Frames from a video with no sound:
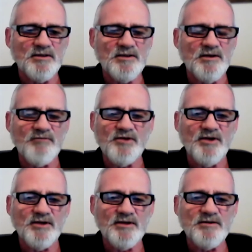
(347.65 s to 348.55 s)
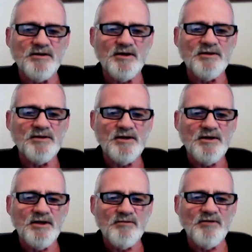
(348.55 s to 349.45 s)
everything, and
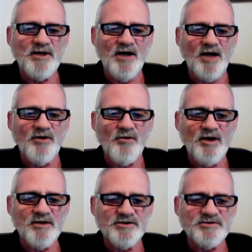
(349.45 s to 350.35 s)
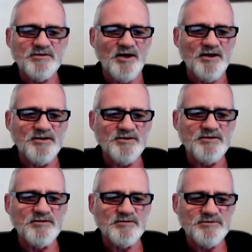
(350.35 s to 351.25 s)
really got nowhere. Just kind of in the
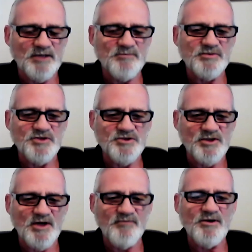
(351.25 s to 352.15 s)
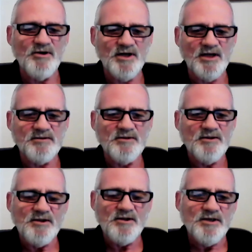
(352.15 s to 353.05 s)
same position every year. I get a
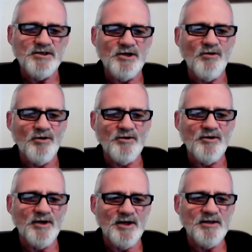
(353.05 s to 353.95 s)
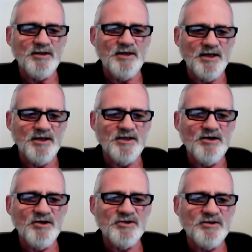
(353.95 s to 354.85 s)
year older and I get a
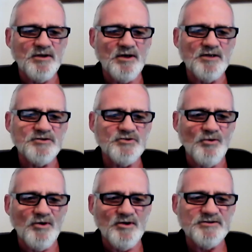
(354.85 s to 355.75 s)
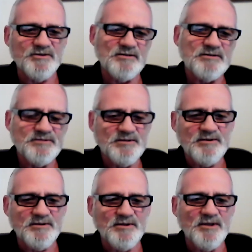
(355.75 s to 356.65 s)
year sorer. So
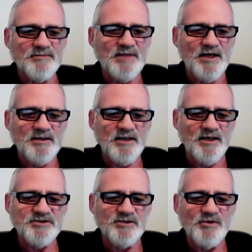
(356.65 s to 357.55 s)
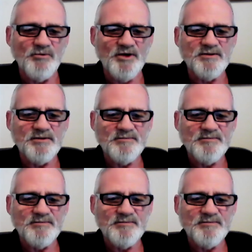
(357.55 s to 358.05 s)
can't seem to win.